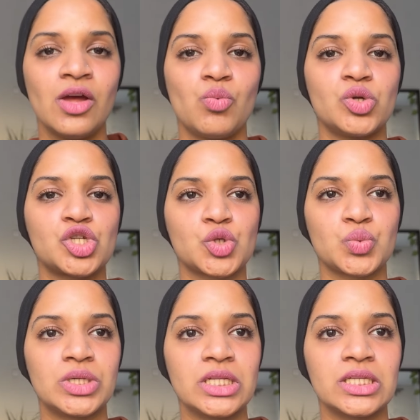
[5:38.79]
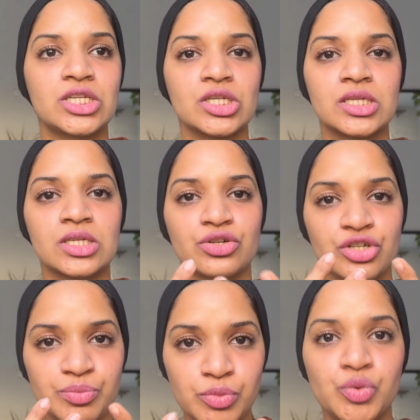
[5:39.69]
which will just
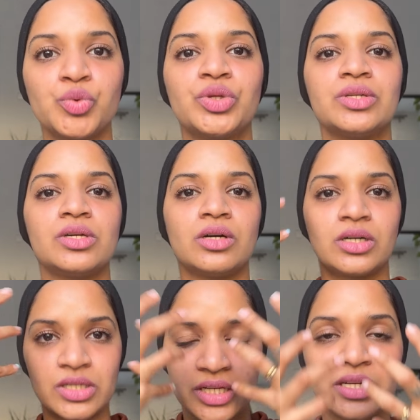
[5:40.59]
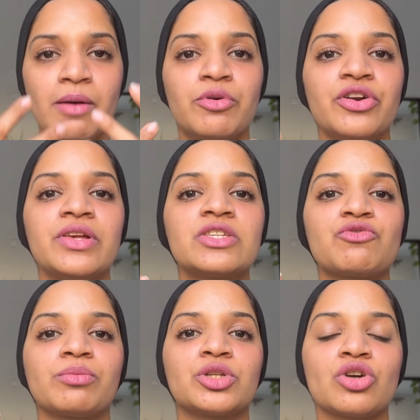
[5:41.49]
remove the dirt and debris
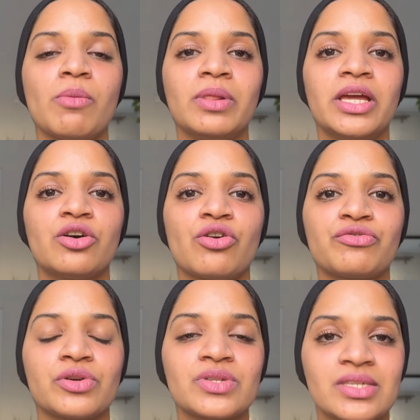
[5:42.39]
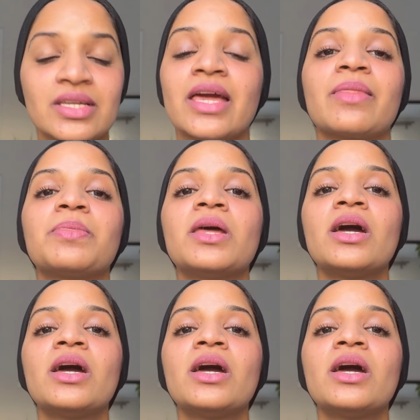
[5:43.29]
from the top layer of your skin